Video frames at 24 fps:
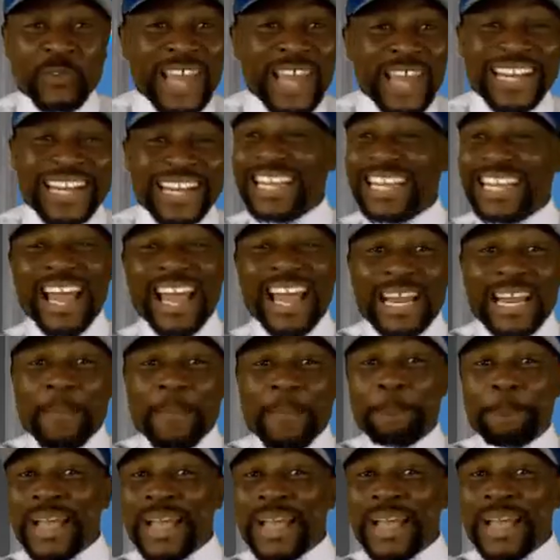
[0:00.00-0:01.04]
you knock na
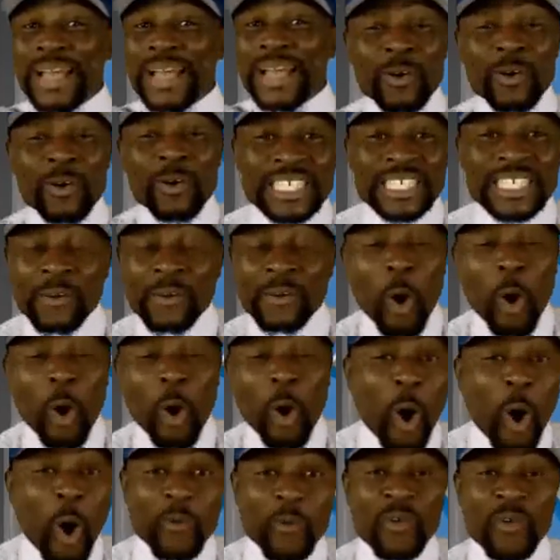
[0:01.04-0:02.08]
the best small thing
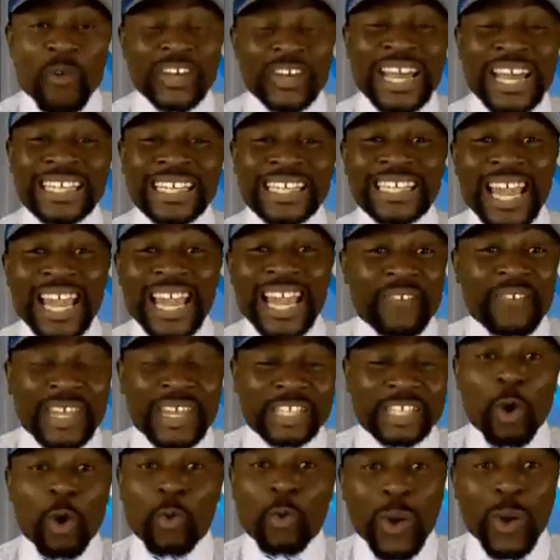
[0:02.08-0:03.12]
them all for the
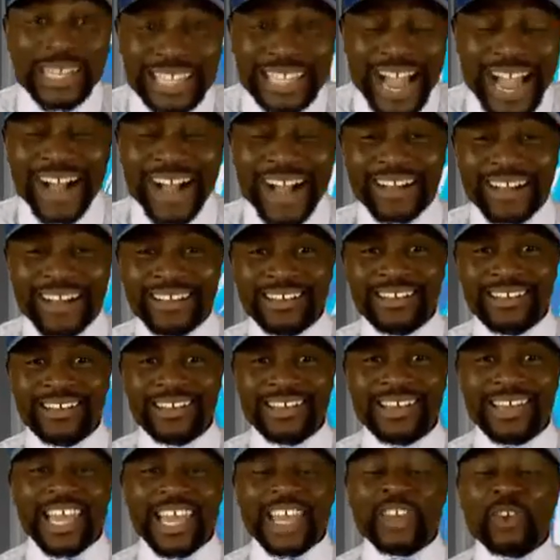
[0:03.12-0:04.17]
entire village or quarter,
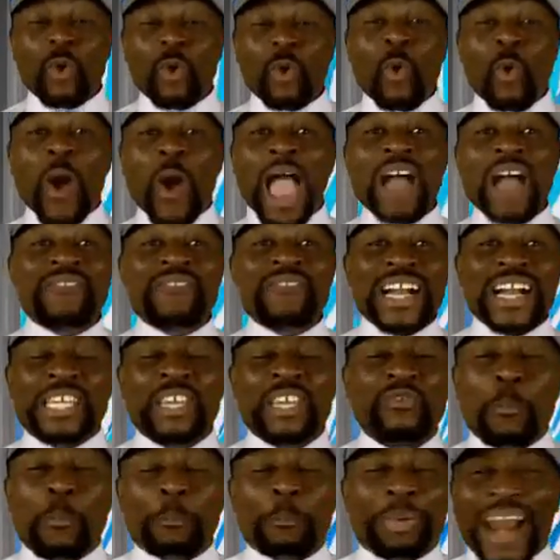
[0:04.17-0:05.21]
it no go
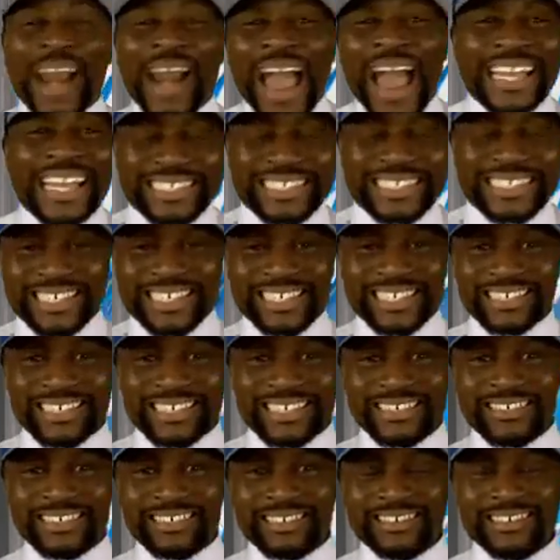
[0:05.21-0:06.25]
ever give you pride.
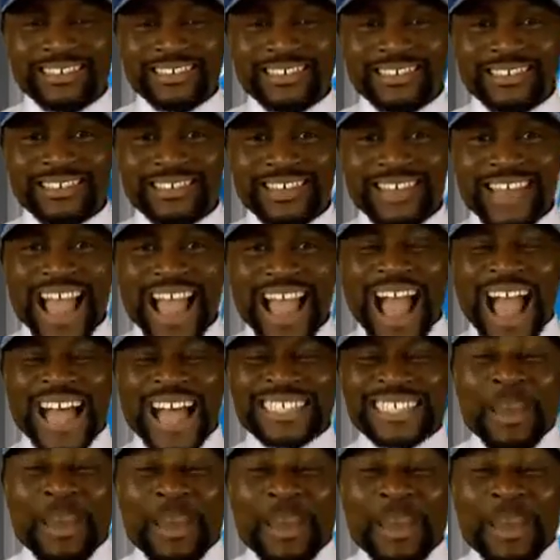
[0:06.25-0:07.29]

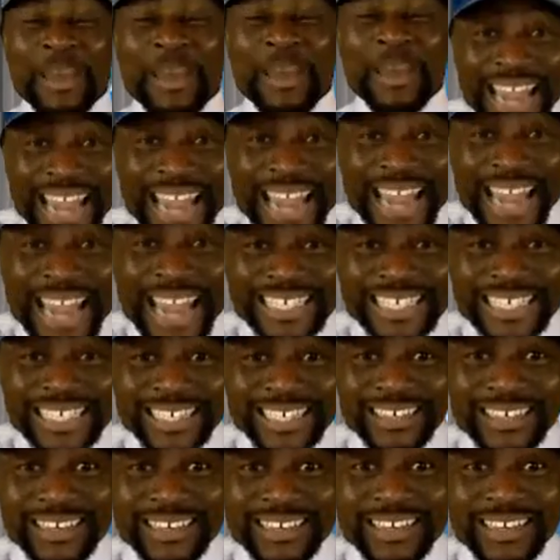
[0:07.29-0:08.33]
As the pride
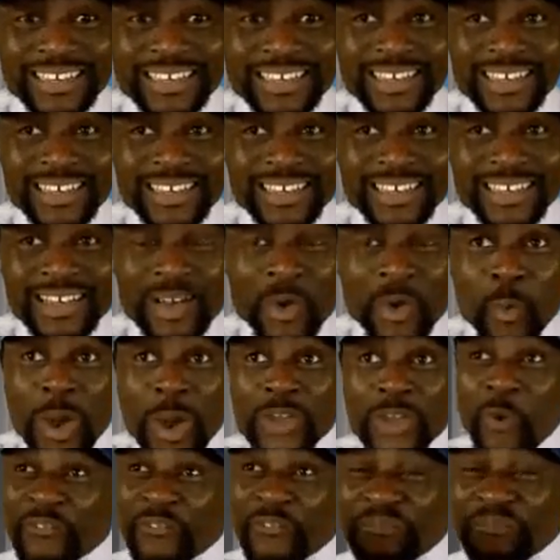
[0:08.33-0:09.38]

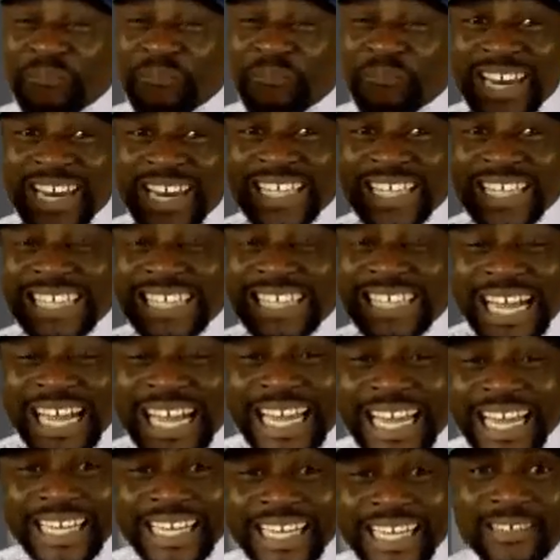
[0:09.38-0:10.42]
where you find a
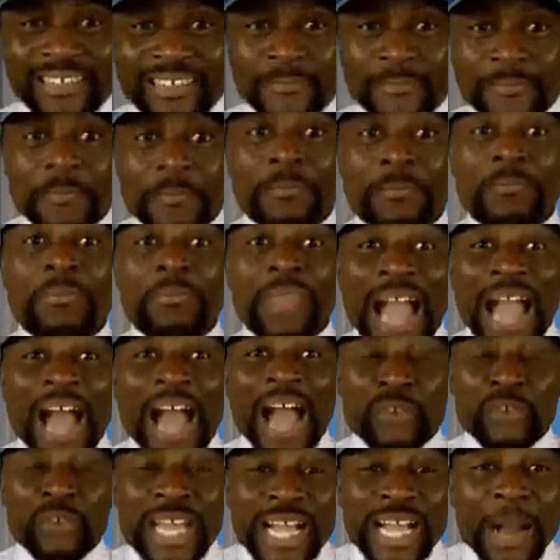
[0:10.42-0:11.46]
target
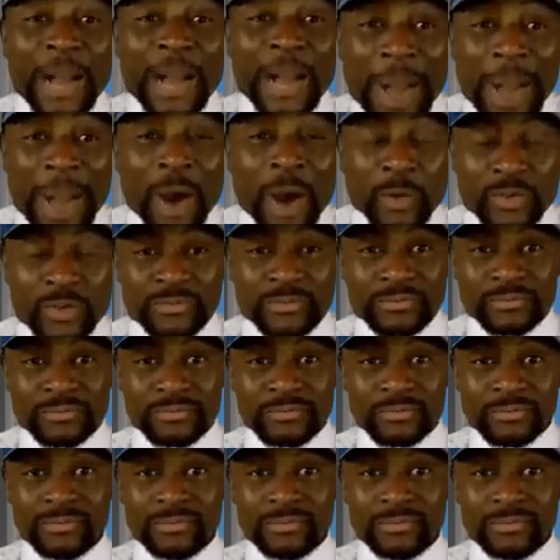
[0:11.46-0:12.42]
and you take them out.